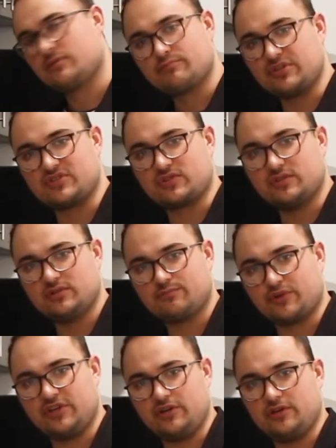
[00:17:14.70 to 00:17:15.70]

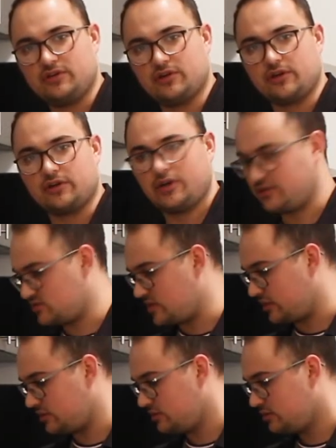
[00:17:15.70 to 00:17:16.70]
Preheat your
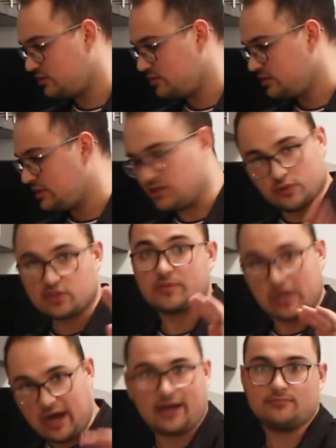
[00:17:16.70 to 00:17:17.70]
nonstick. You want it to
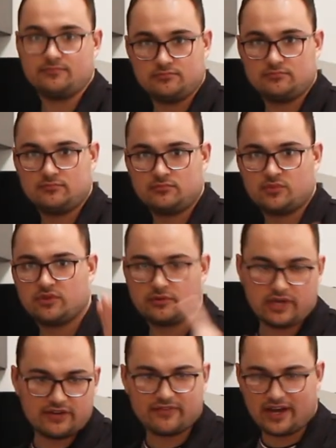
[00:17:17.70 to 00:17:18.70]
be hot
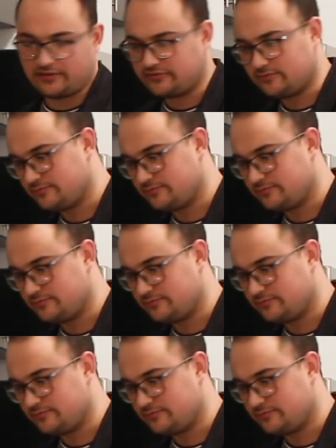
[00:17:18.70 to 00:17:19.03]
out of 5.